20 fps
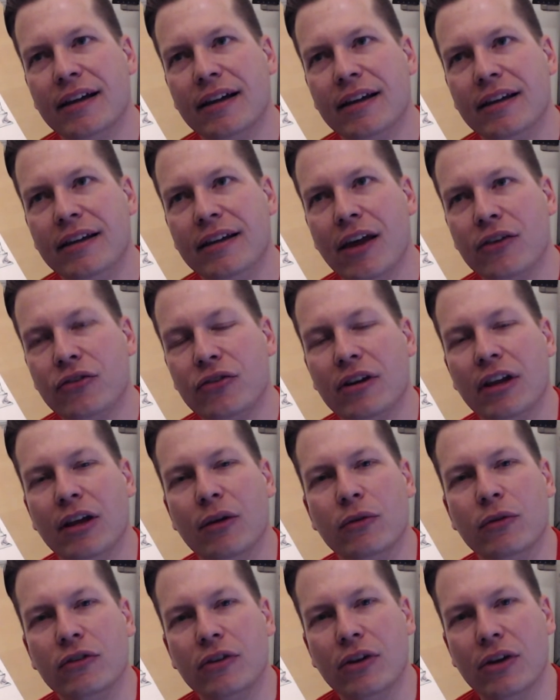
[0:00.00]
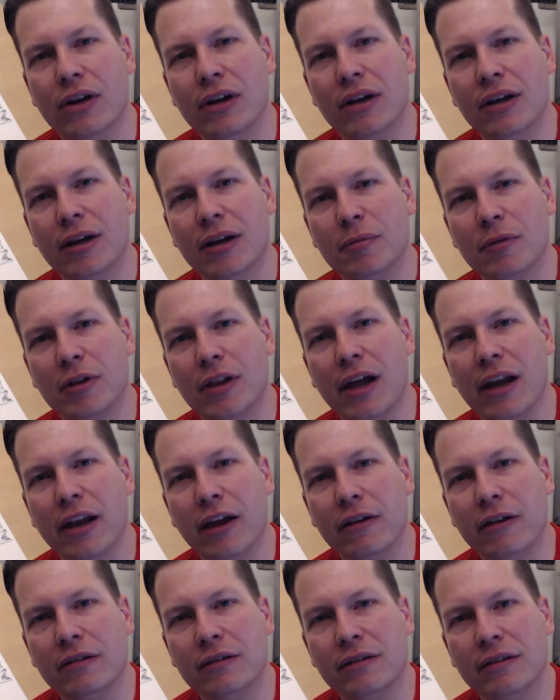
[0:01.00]
Yesterday was good. I'm glad
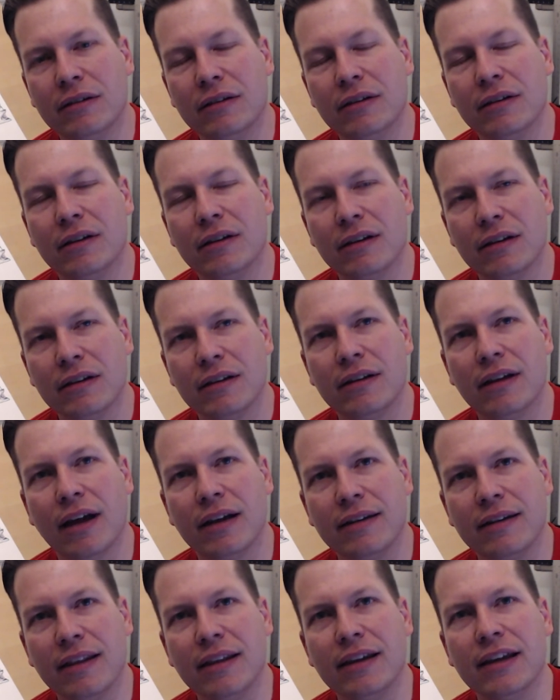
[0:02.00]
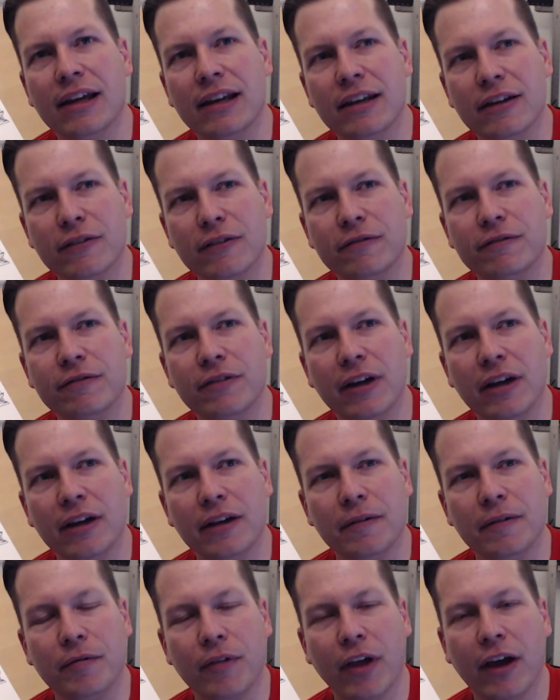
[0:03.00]
I got to the end of
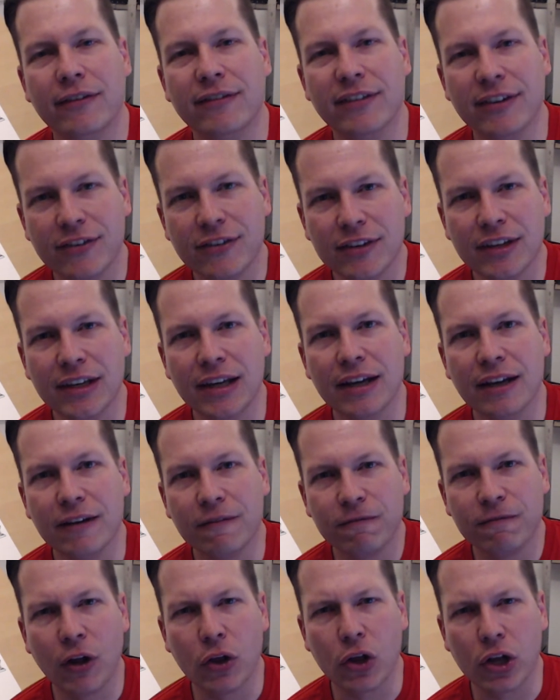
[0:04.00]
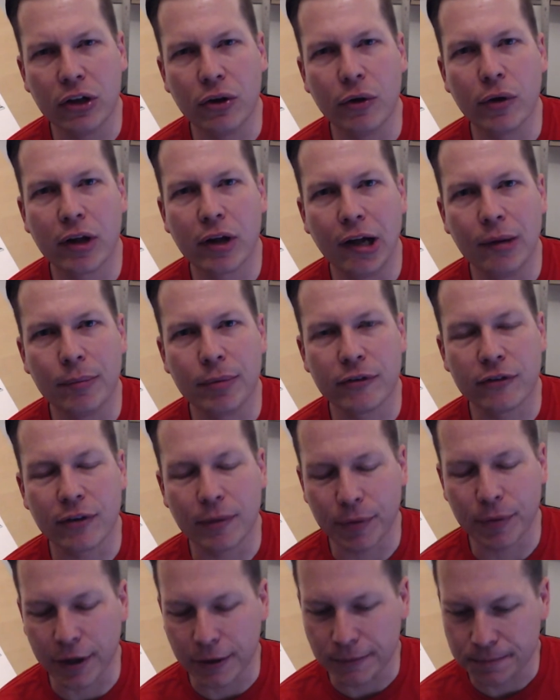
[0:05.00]
a scene. It felt good to accomplish
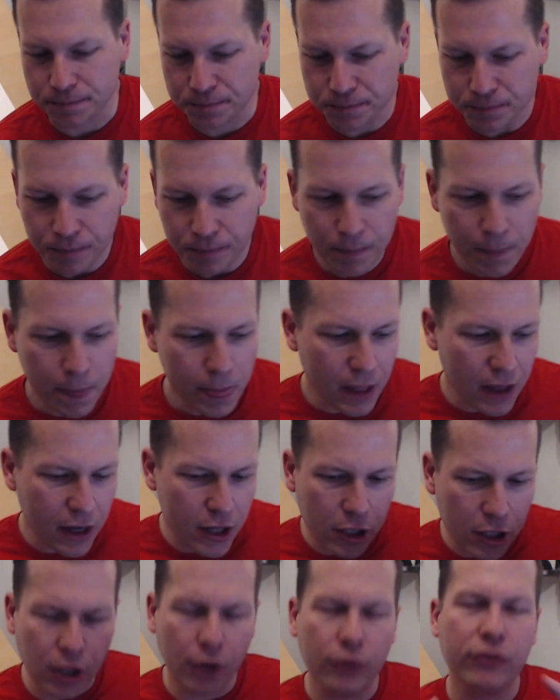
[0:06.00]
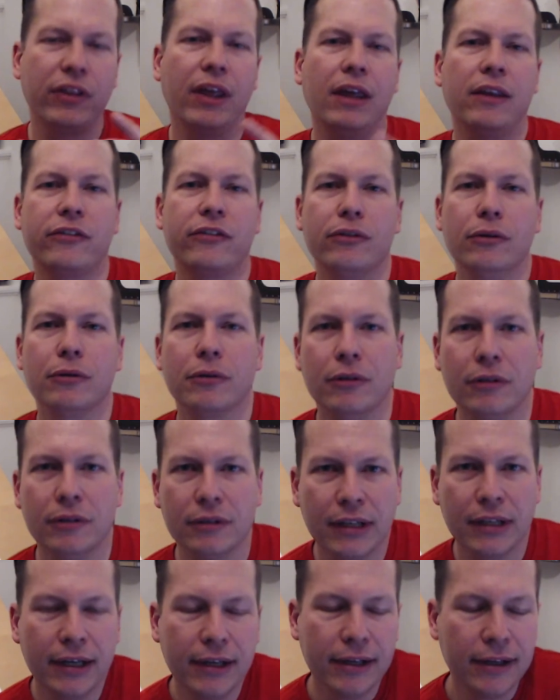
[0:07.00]
something. Close that
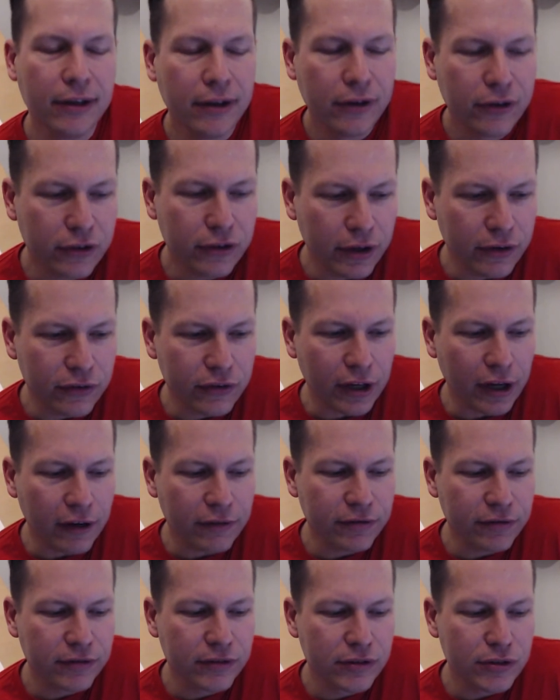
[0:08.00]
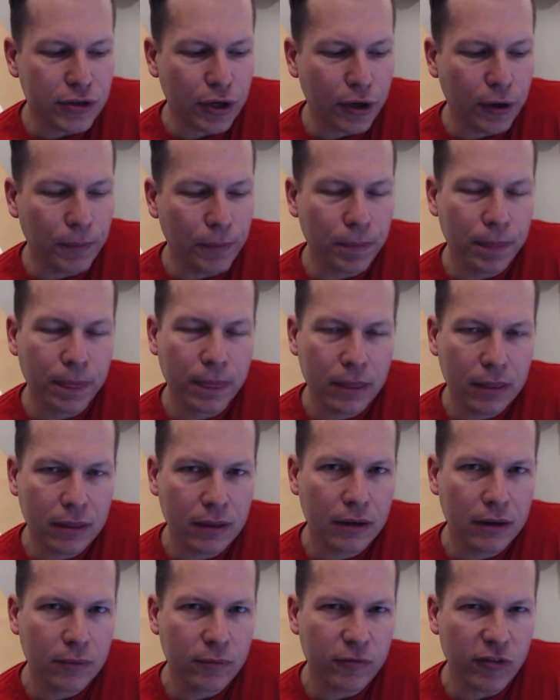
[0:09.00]
circle. It's good stuff. So,
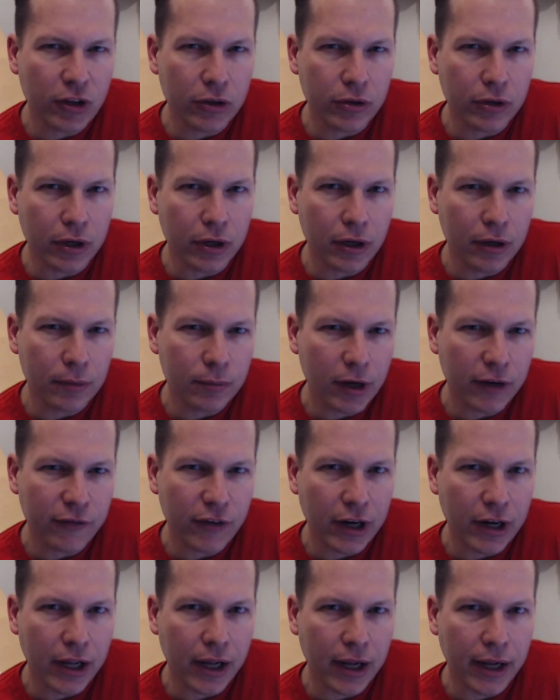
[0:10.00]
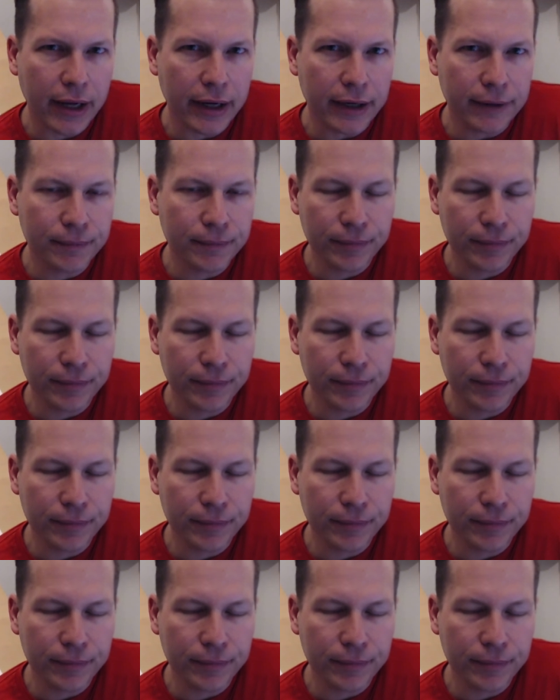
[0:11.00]
feeling good. Kind of on a high.